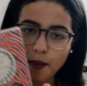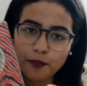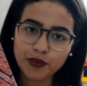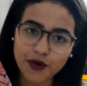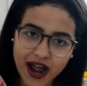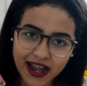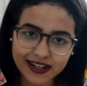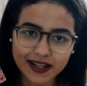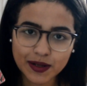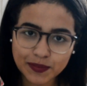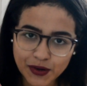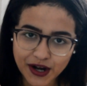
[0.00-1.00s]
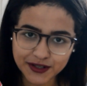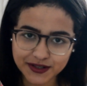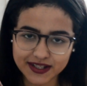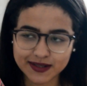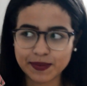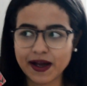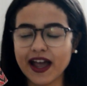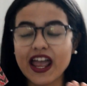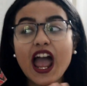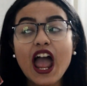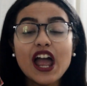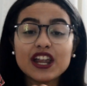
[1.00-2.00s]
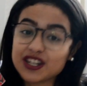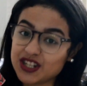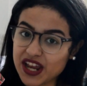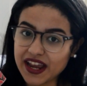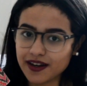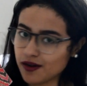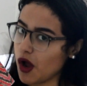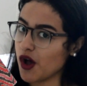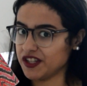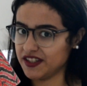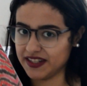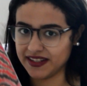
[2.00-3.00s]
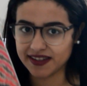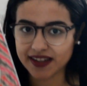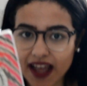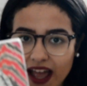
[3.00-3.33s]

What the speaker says: Pride and Prejudice by Jane Austen,